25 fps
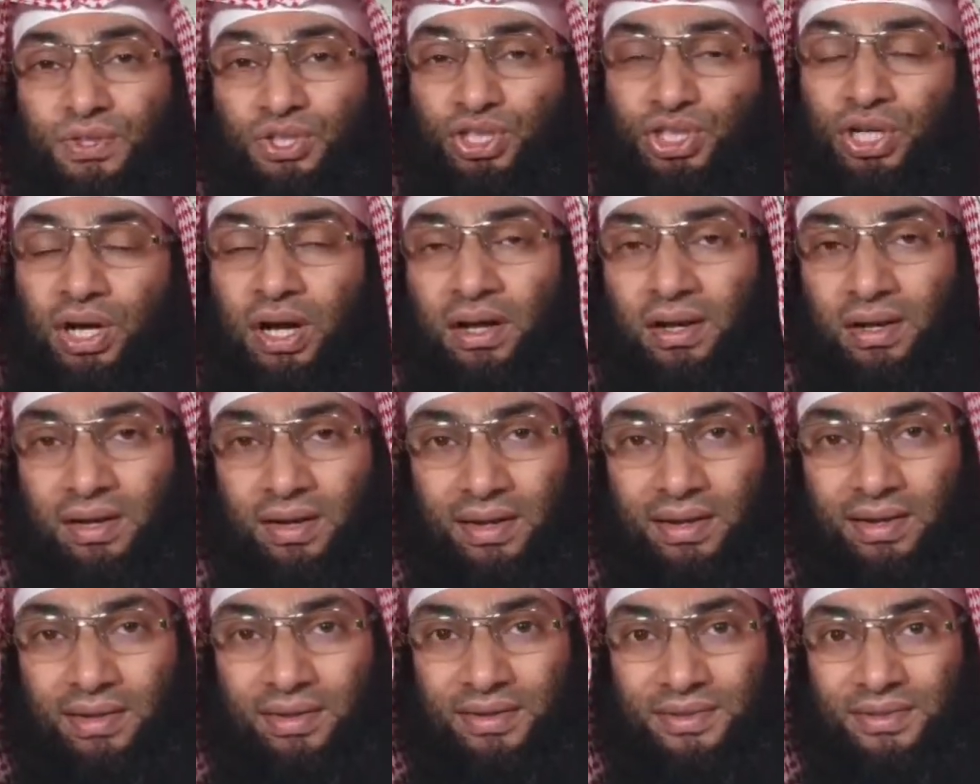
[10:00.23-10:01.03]

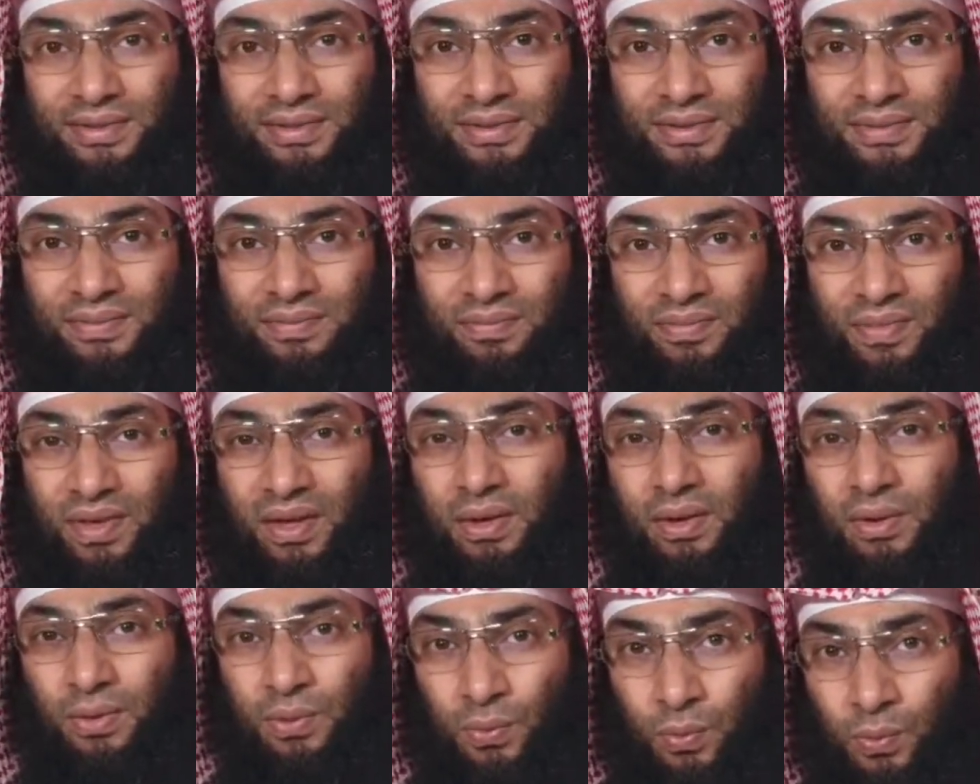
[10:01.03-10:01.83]
inshallah,
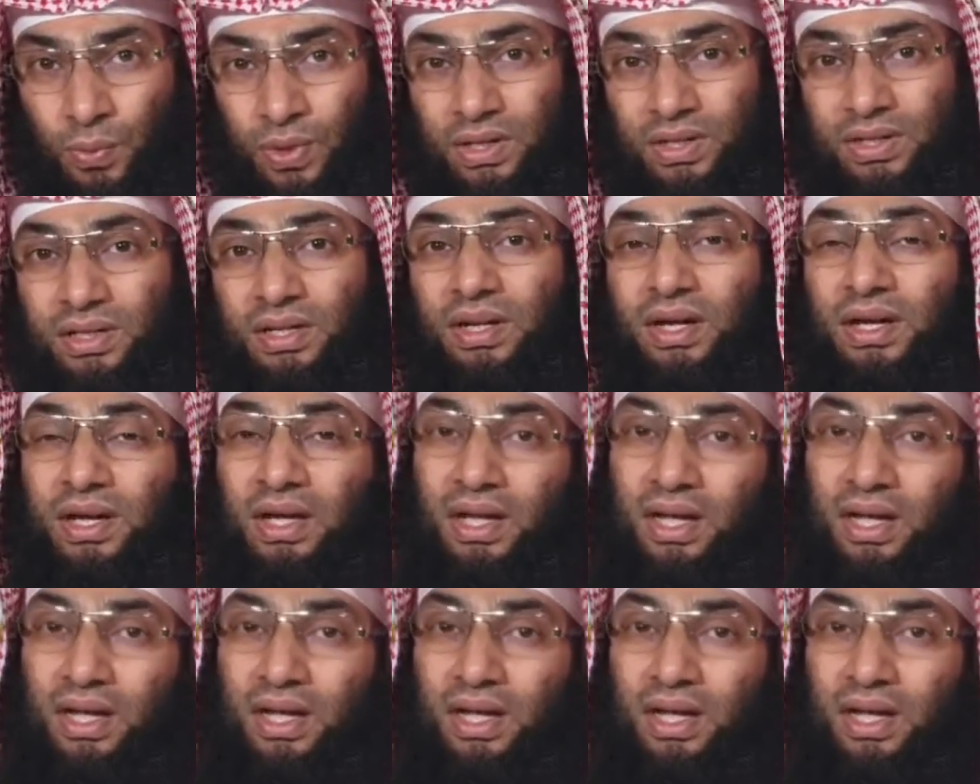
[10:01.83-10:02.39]
what